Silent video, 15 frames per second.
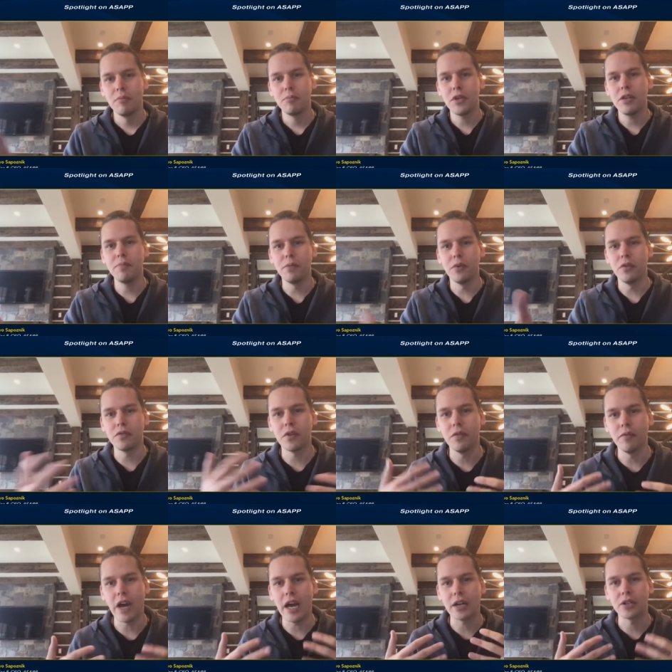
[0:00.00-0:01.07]
people
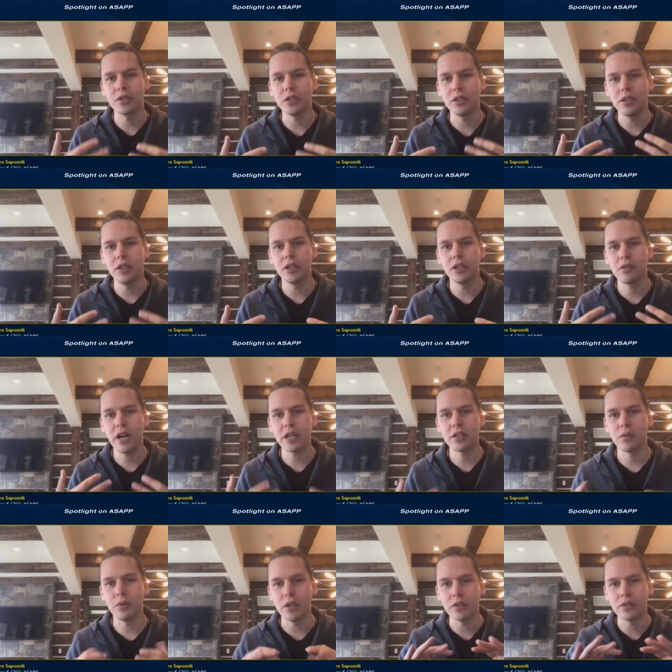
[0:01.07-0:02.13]
from actually
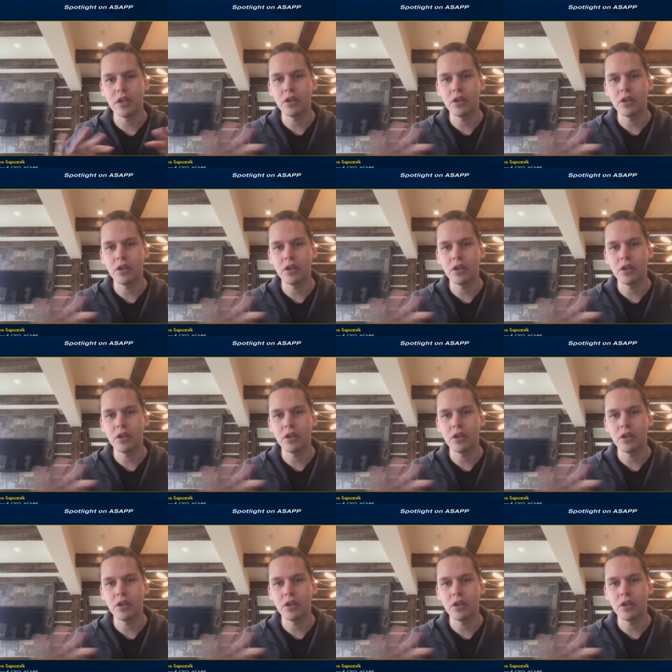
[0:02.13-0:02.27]
interacting with us?